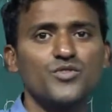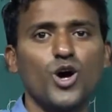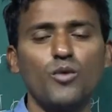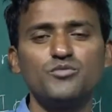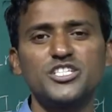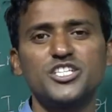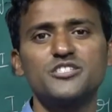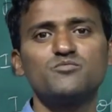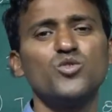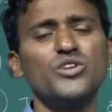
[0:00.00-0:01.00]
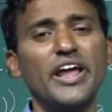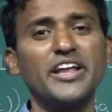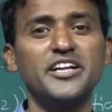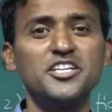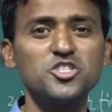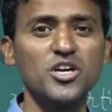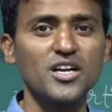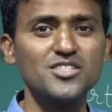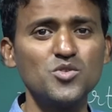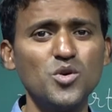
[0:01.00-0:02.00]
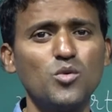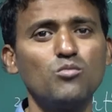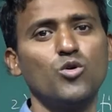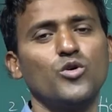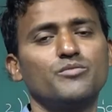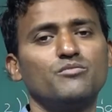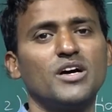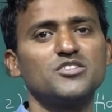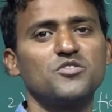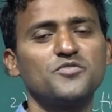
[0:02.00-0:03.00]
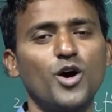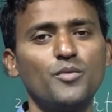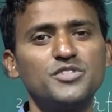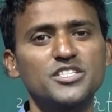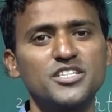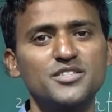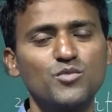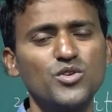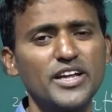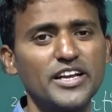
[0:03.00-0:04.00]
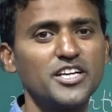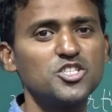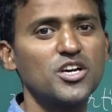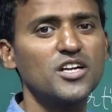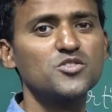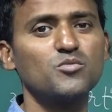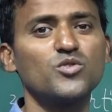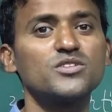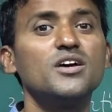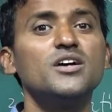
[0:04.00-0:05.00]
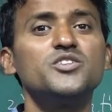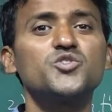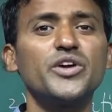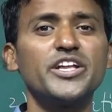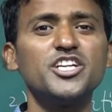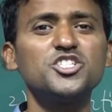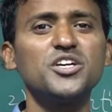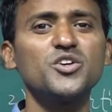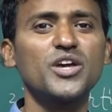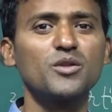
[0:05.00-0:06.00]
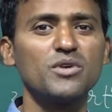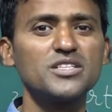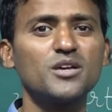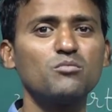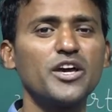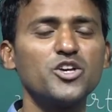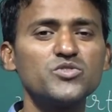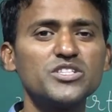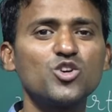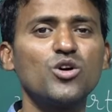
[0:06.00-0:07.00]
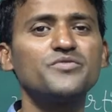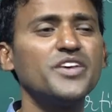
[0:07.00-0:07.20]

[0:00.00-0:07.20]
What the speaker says: the object is more, inertia also more. Mass of the object is more, inertia also more. So inertia you can measure by using of